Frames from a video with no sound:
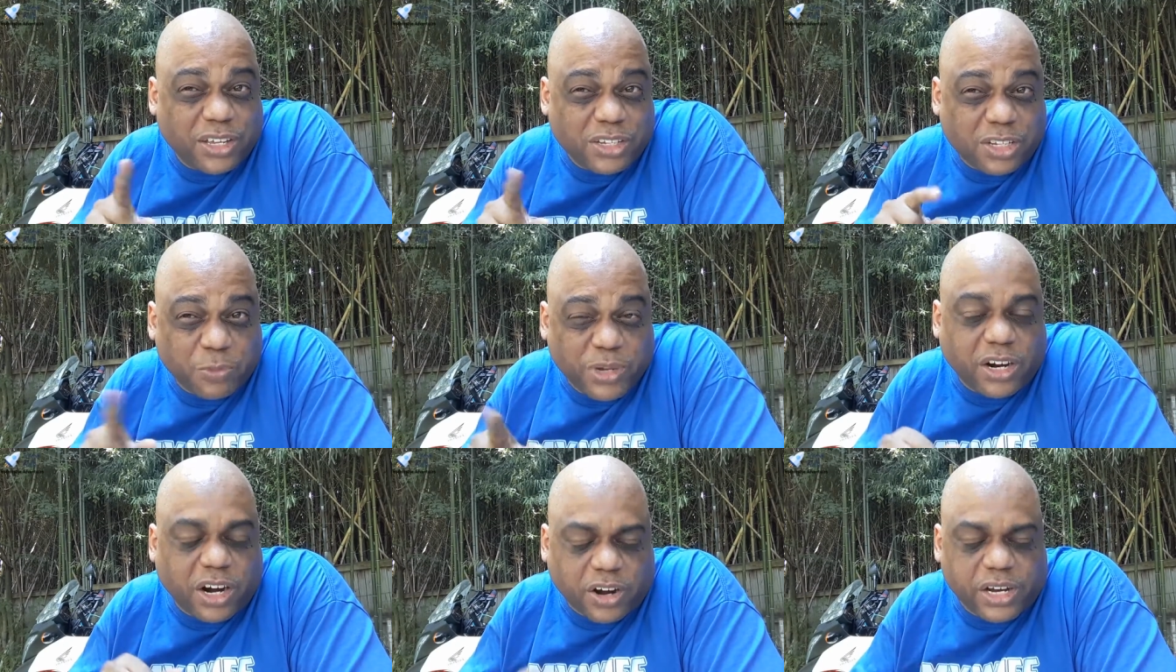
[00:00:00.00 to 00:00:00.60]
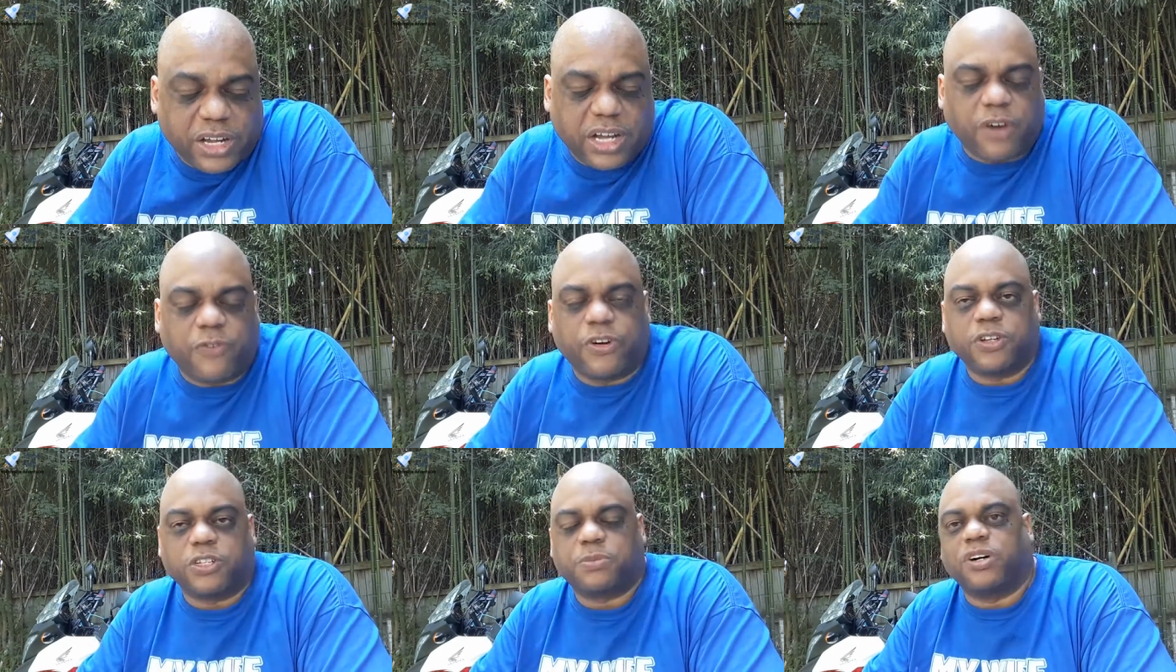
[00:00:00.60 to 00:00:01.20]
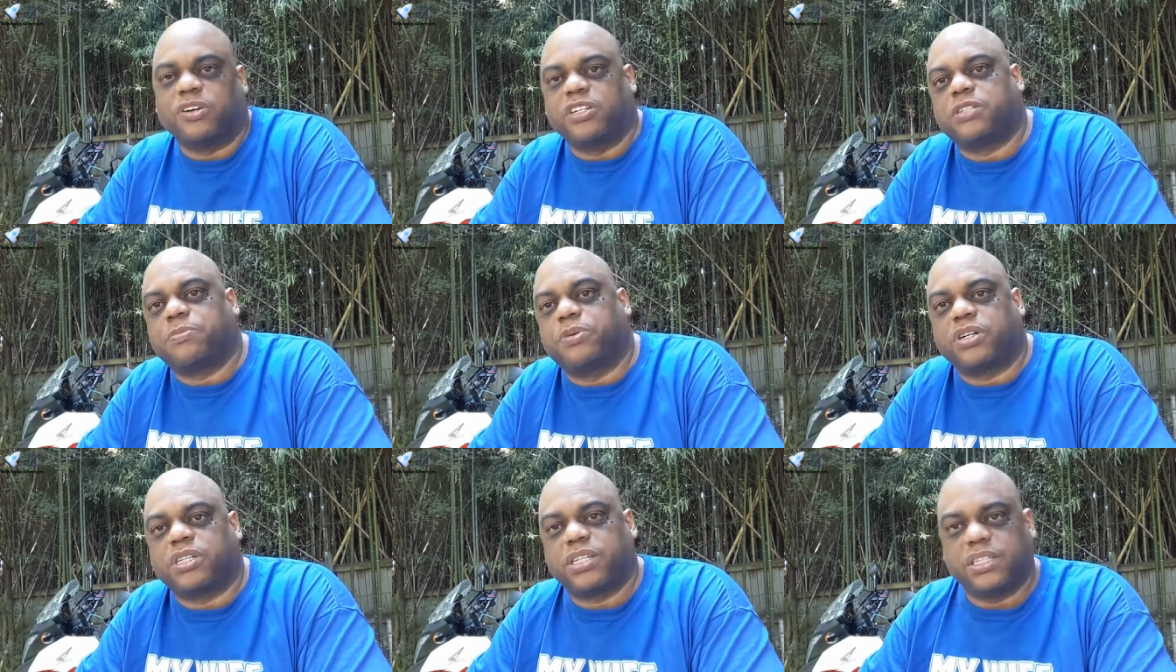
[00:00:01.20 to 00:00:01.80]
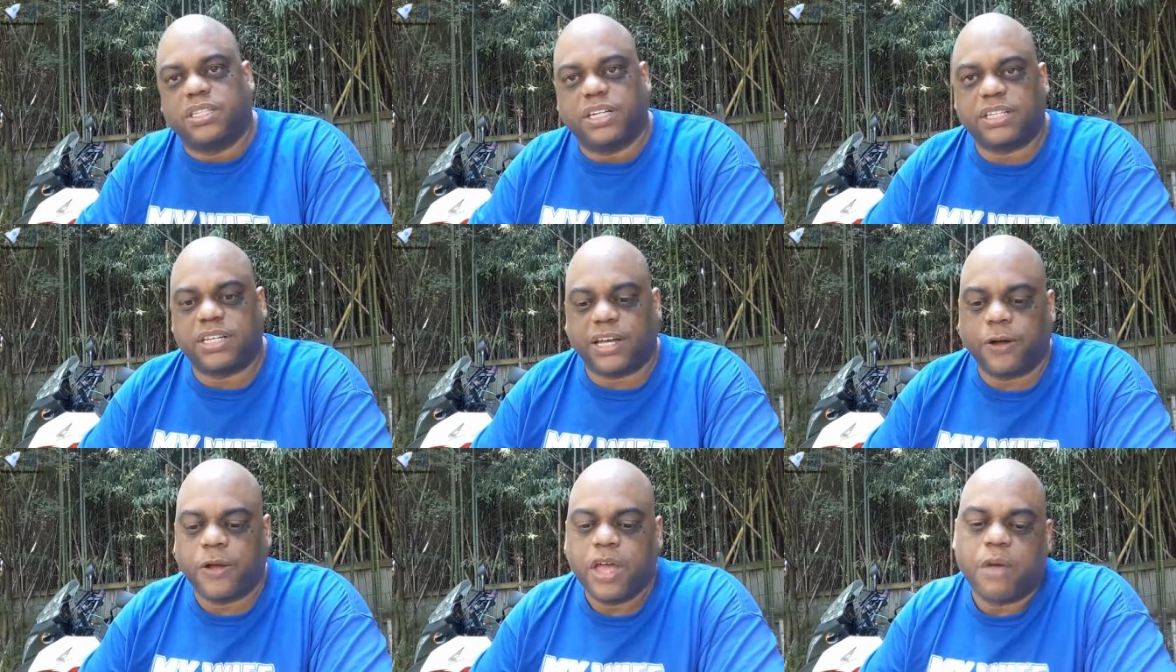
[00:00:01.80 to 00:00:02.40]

so we are going to cover those bonus books in detail.